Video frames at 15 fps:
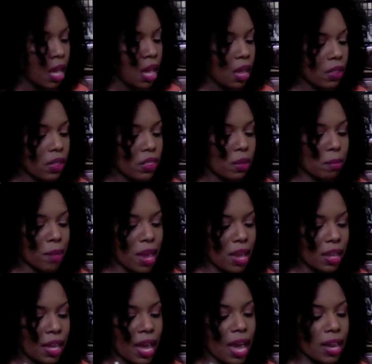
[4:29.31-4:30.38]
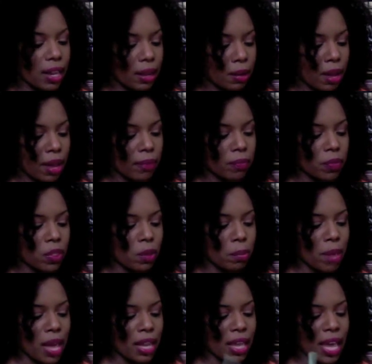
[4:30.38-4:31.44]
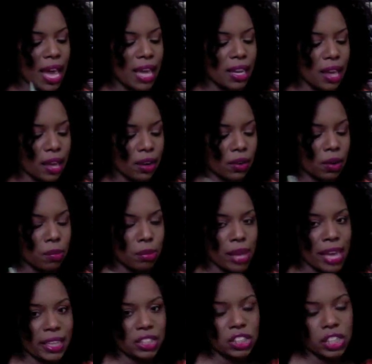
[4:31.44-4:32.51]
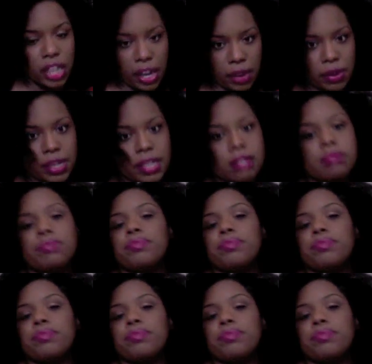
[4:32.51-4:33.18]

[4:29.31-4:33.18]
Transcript: And then the Mally the Mally eyeliner in Black Cherry,